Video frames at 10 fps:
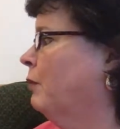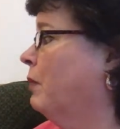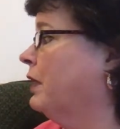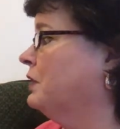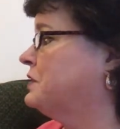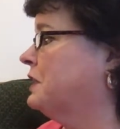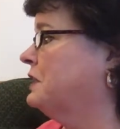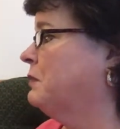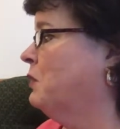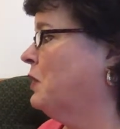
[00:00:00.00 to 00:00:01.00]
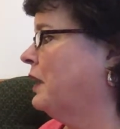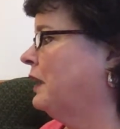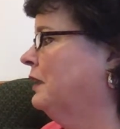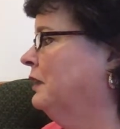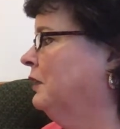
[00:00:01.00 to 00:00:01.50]
But on Sunday
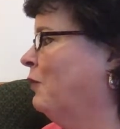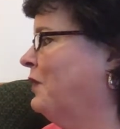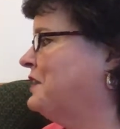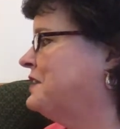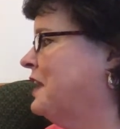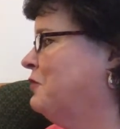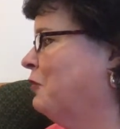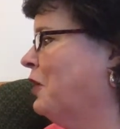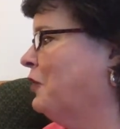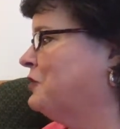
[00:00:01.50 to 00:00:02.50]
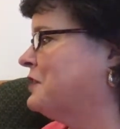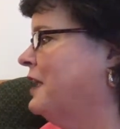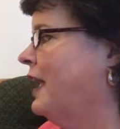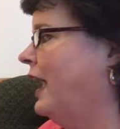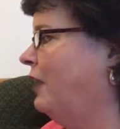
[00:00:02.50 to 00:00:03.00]
morning, when the sun rose
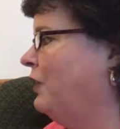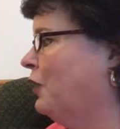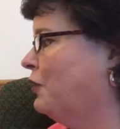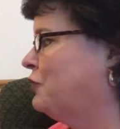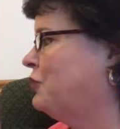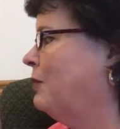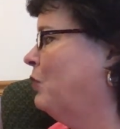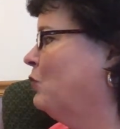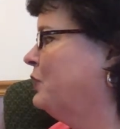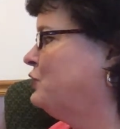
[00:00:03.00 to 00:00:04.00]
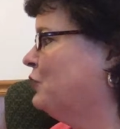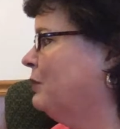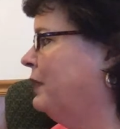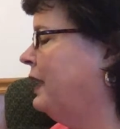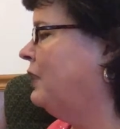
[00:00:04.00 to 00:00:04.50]
and the earth trembled with
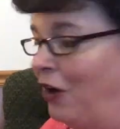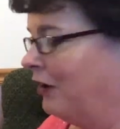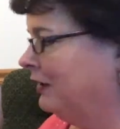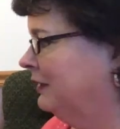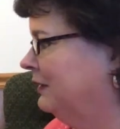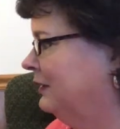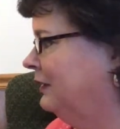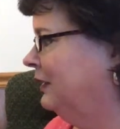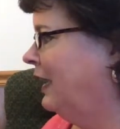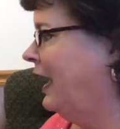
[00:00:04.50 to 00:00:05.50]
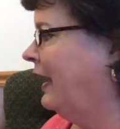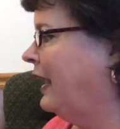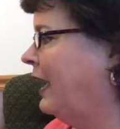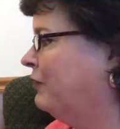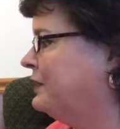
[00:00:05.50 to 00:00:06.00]
joy beneath him, and
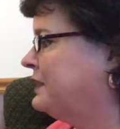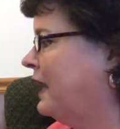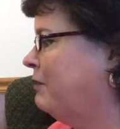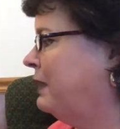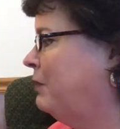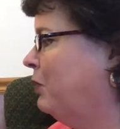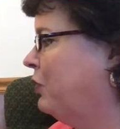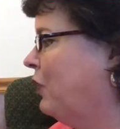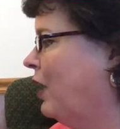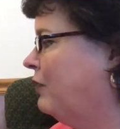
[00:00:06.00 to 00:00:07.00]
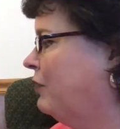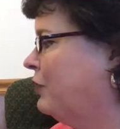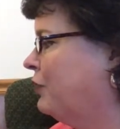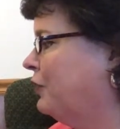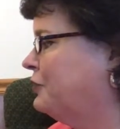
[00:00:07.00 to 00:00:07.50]
every time people thought of the
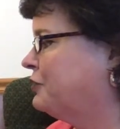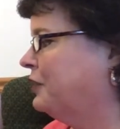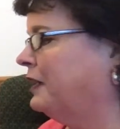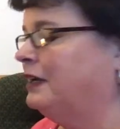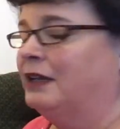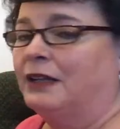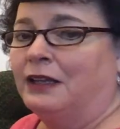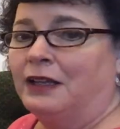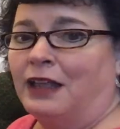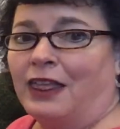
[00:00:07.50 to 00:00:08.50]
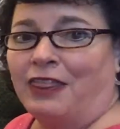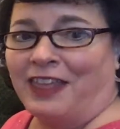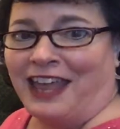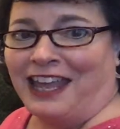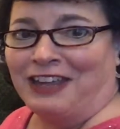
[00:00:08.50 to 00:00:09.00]
third tree,
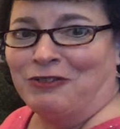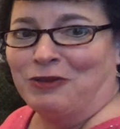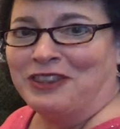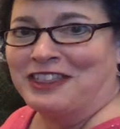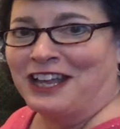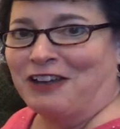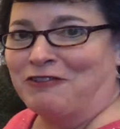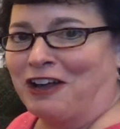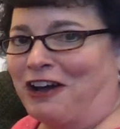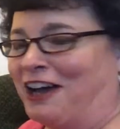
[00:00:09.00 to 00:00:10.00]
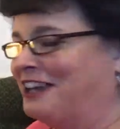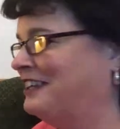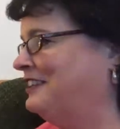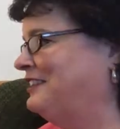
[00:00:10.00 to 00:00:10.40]
they would think of God.